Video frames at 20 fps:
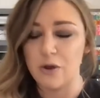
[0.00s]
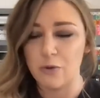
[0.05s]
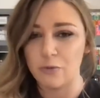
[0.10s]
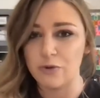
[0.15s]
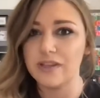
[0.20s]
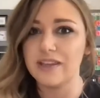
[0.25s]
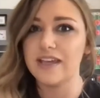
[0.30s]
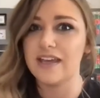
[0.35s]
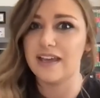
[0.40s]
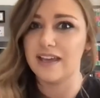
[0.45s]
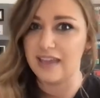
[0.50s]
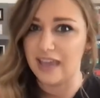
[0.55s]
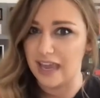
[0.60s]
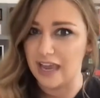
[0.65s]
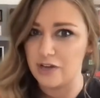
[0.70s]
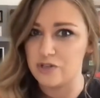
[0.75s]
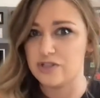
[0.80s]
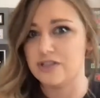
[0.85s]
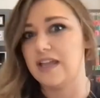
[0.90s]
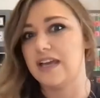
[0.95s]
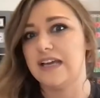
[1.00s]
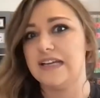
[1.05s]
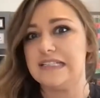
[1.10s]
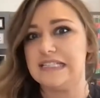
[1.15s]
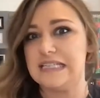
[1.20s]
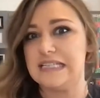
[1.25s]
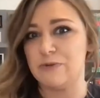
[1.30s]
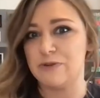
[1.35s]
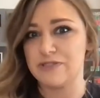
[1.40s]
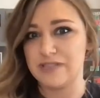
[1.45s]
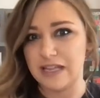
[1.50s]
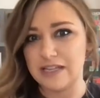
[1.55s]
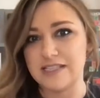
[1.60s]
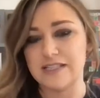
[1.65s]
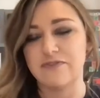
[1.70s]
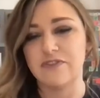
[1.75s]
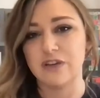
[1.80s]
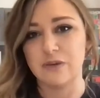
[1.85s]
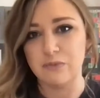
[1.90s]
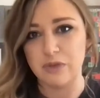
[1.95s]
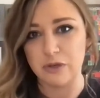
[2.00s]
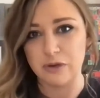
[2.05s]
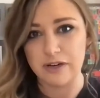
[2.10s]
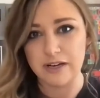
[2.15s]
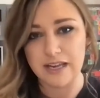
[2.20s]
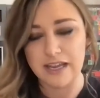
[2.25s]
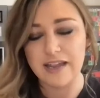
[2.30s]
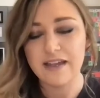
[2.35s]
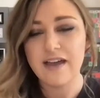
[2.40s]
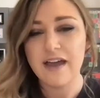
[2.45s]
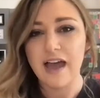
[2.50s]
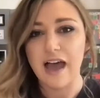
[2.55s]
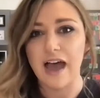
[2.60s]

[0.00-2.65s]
really engage in a deeper sense of community